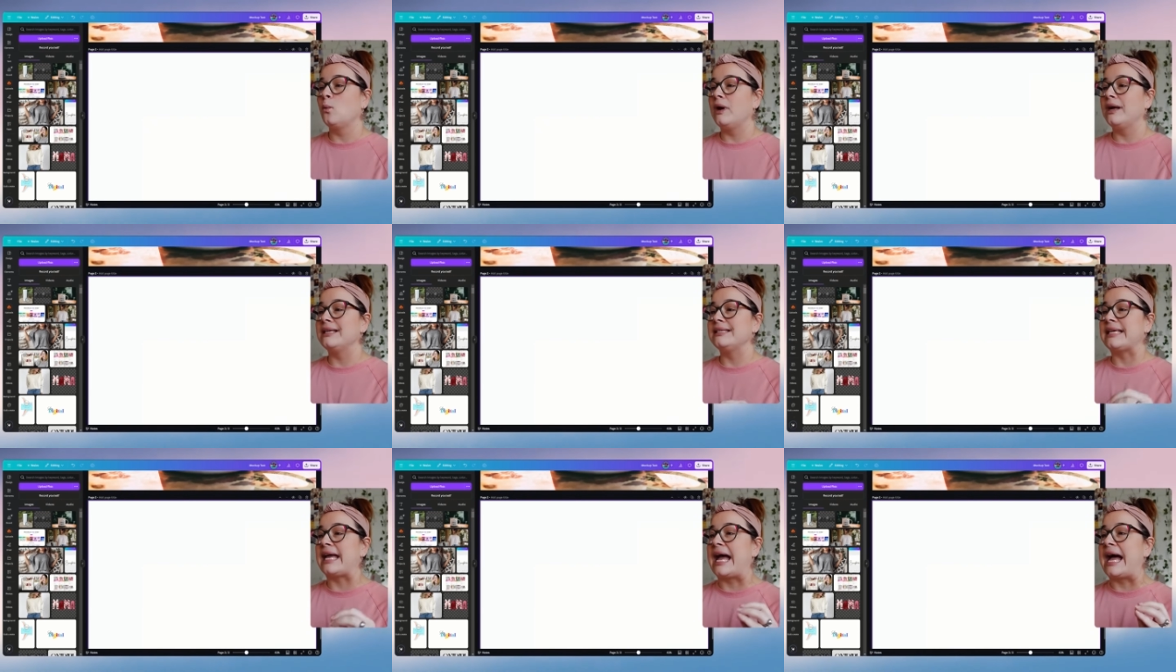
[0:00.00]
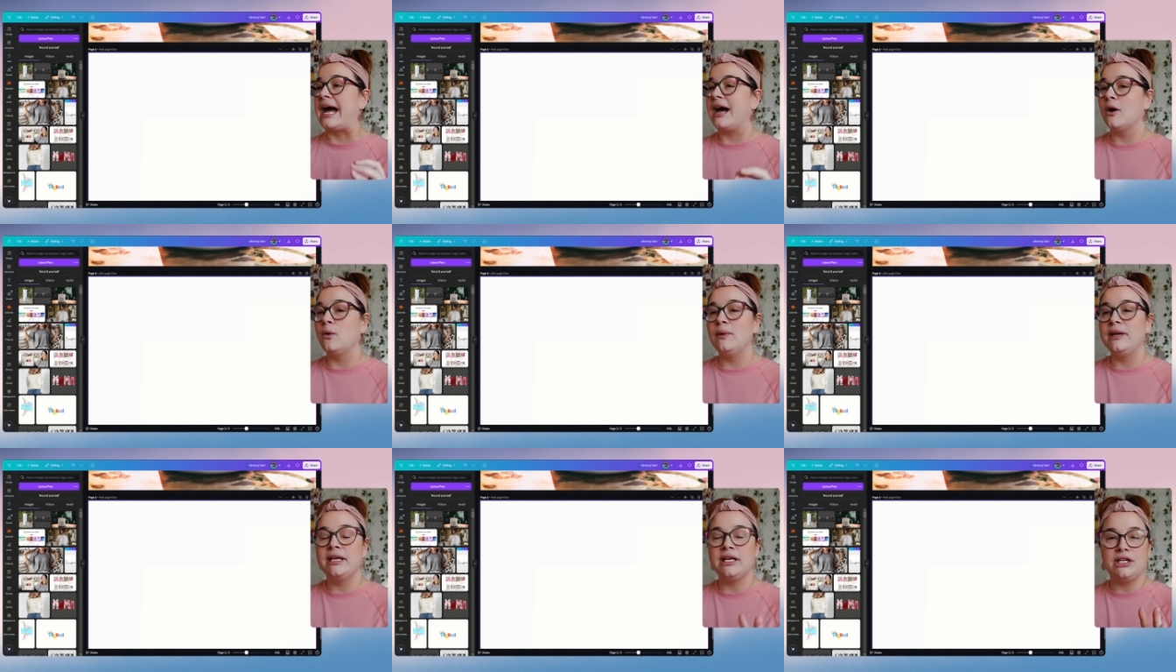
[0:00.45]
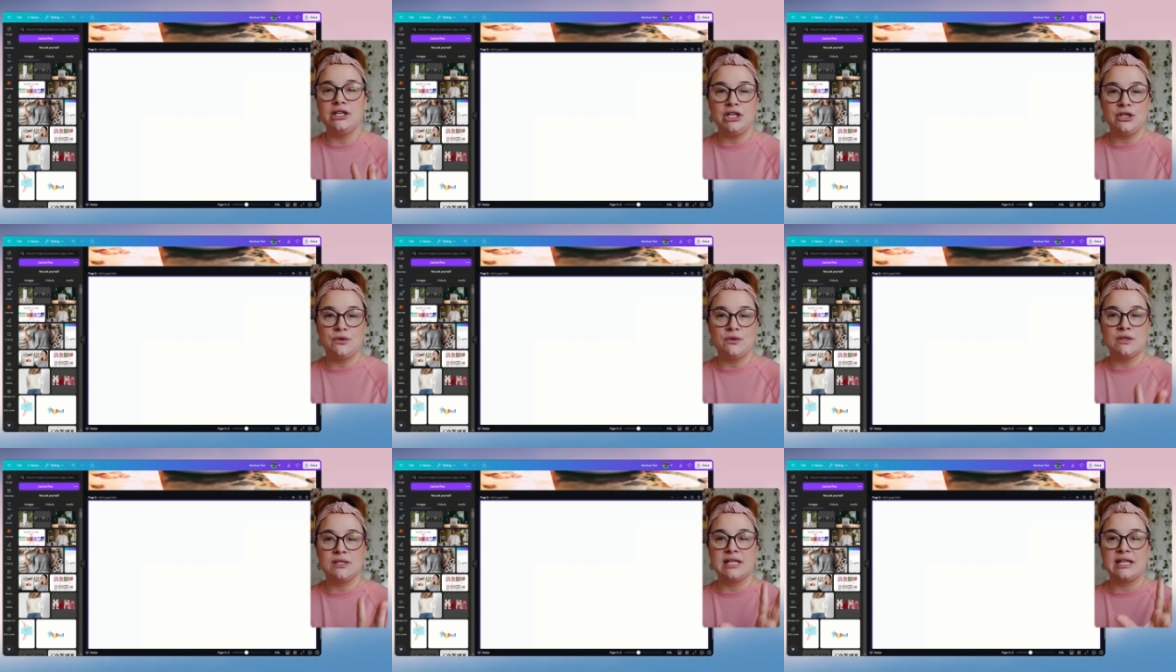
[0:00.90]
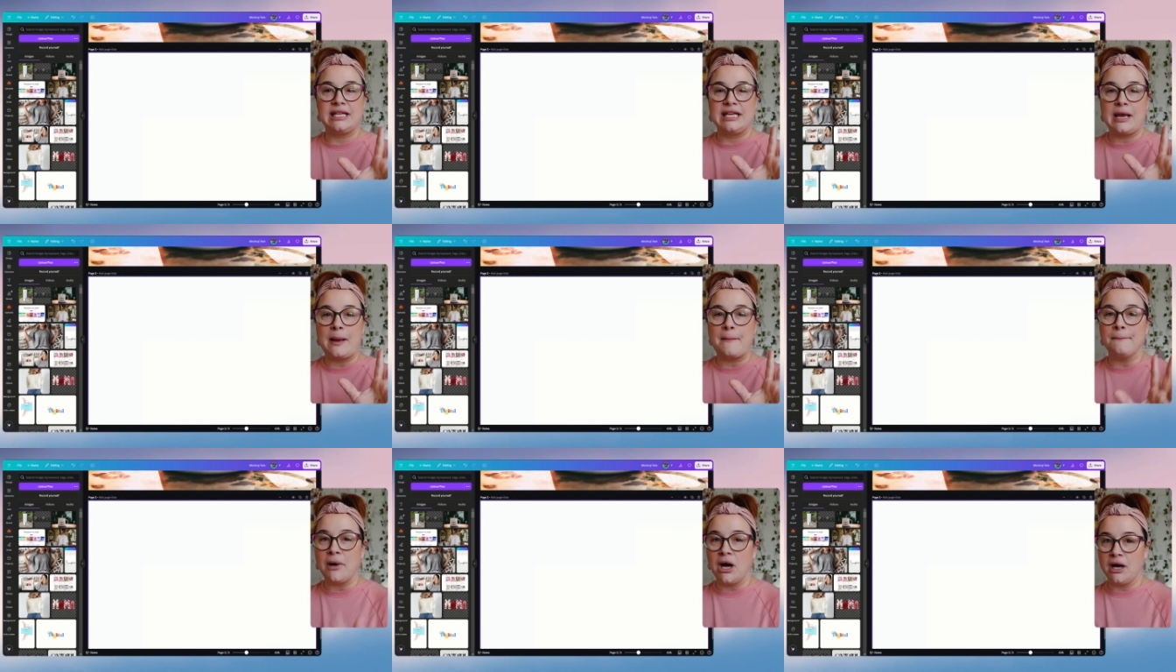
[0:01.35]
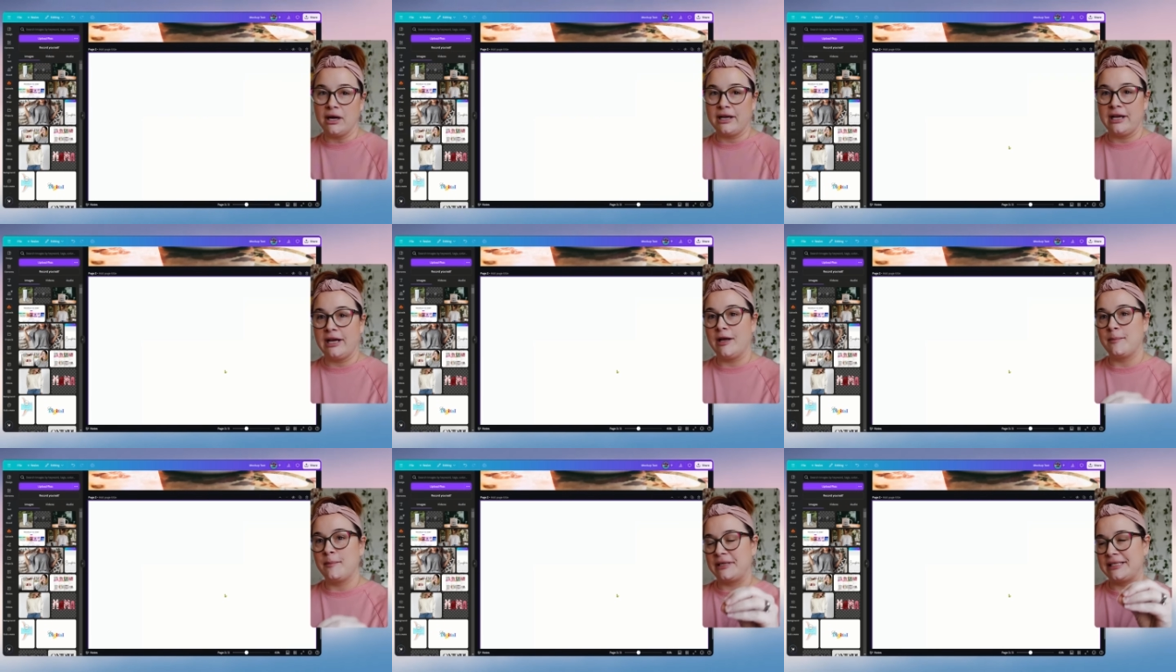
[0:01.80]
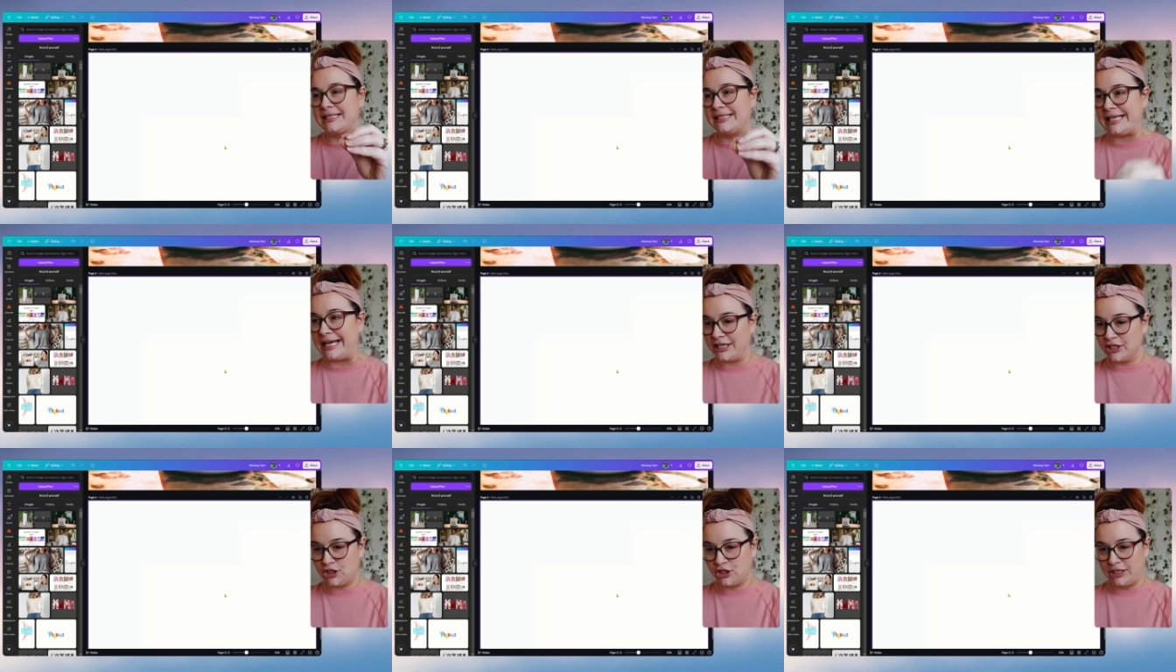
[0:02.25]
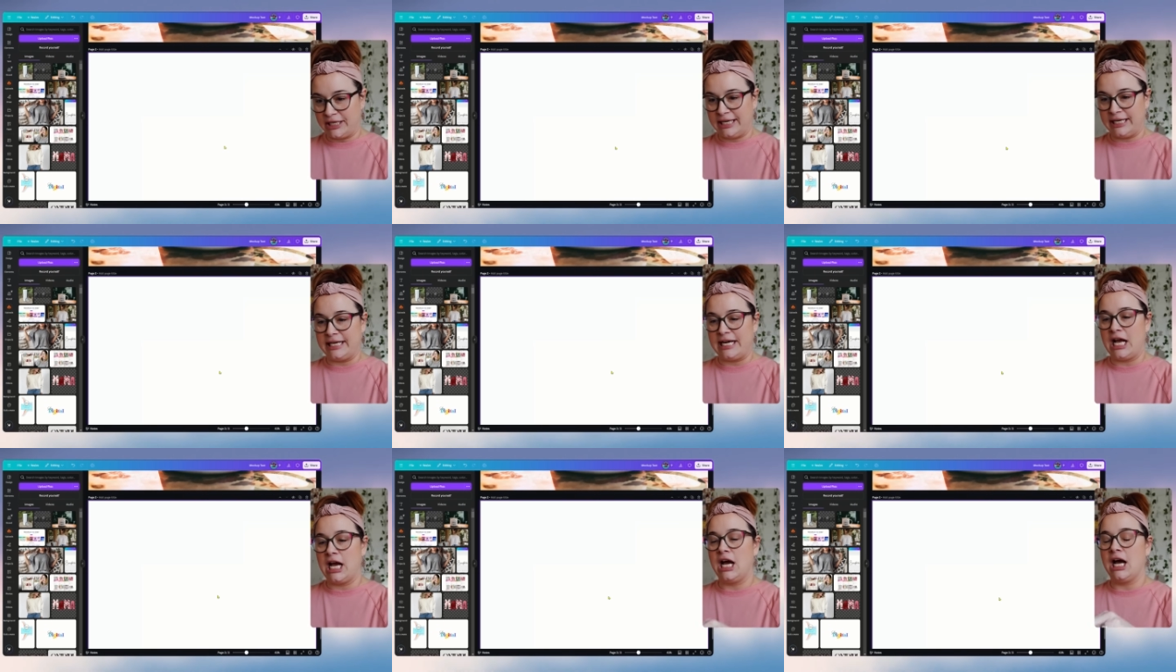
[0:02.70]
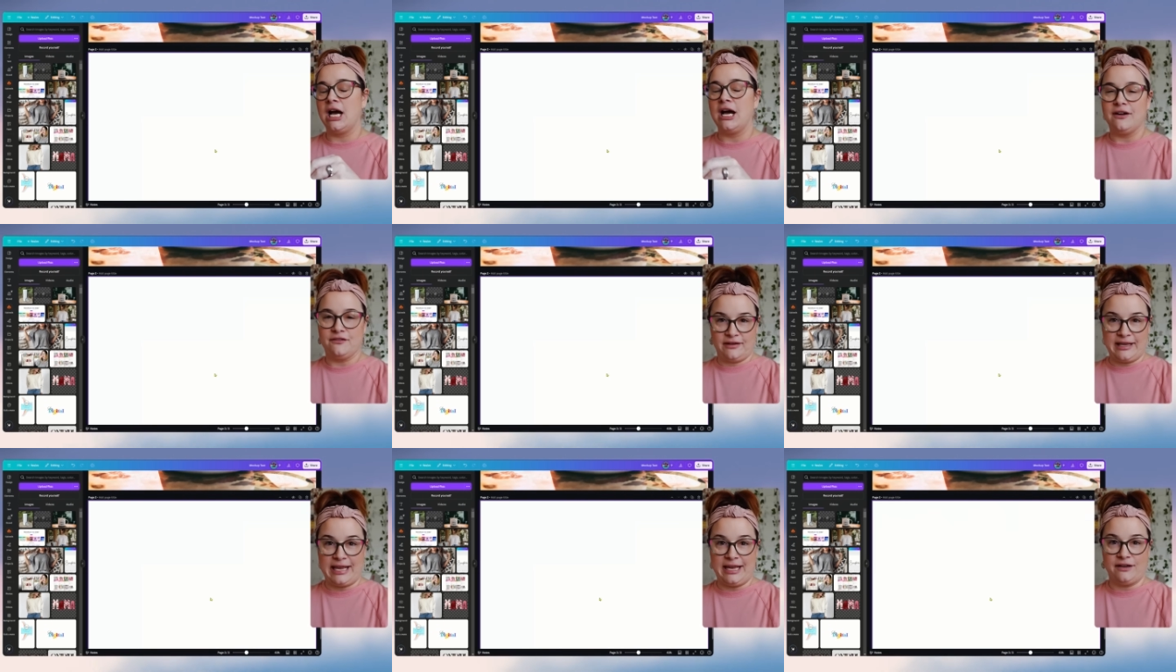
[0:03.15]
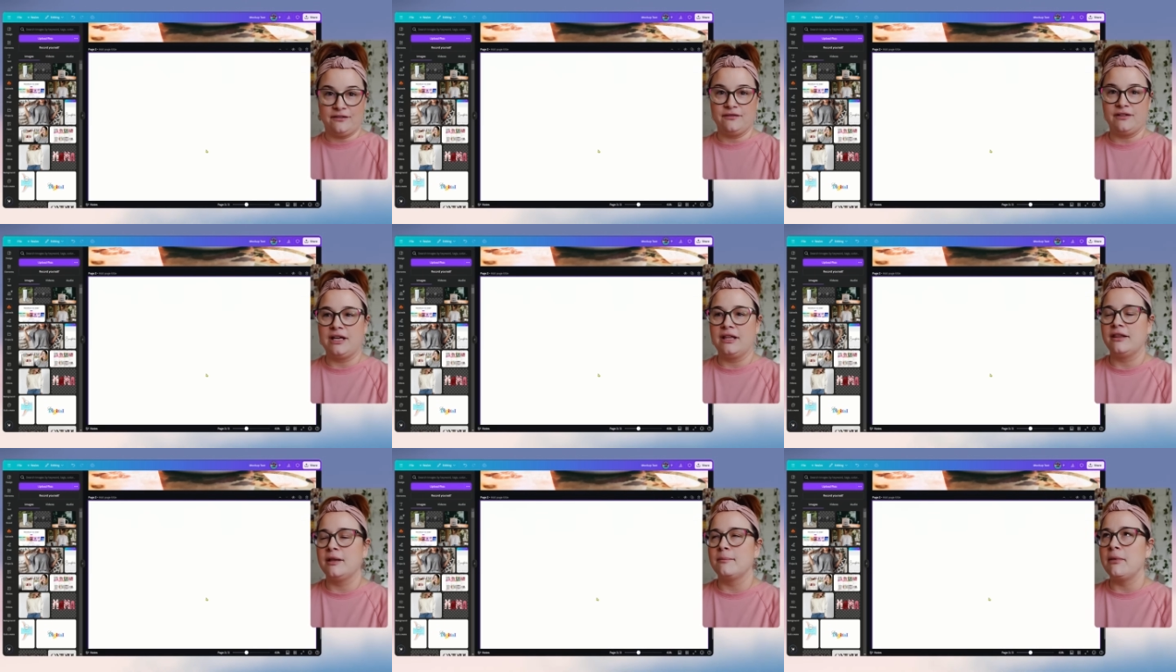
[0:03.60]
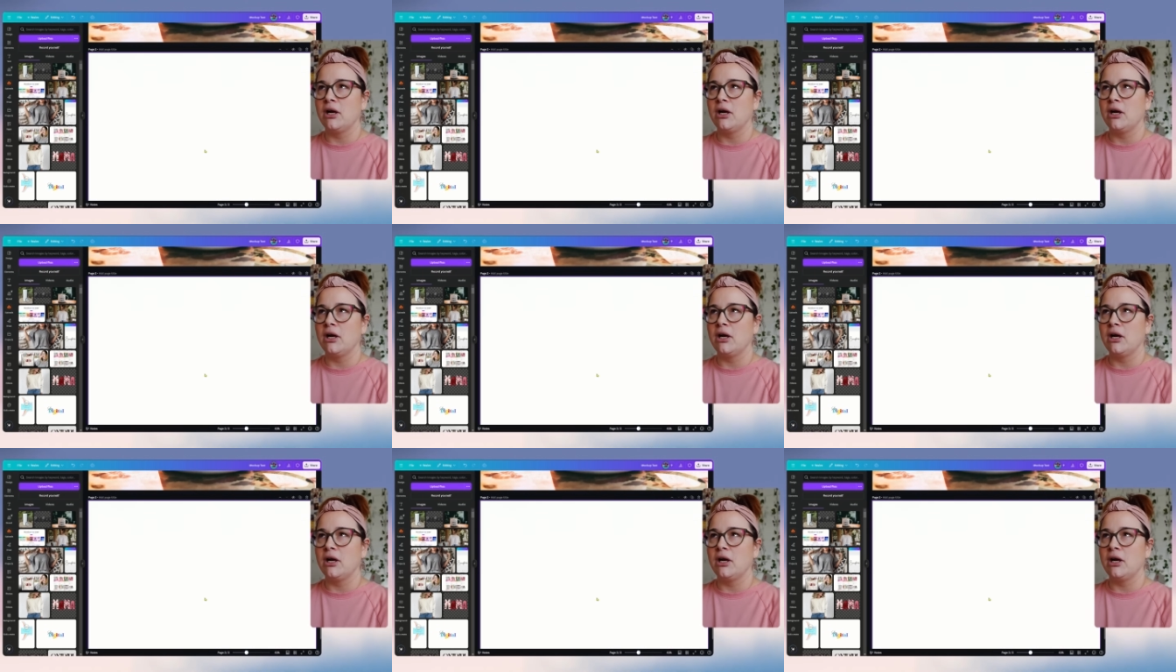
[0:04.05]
was how we can use the mockup section of Canva,